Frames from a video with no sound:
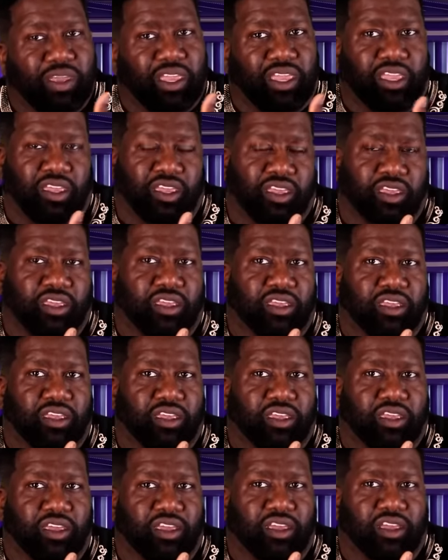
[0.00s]
me.
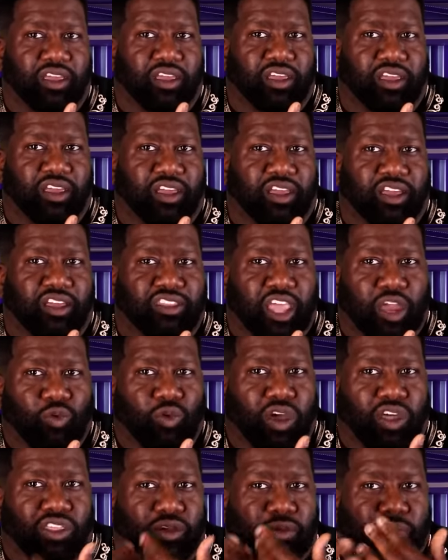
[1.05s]
They
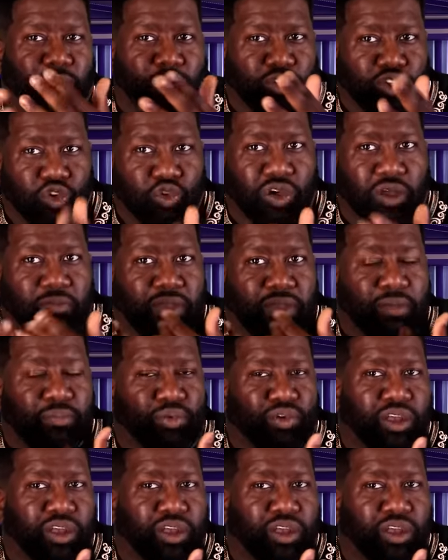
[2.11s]
rather you and me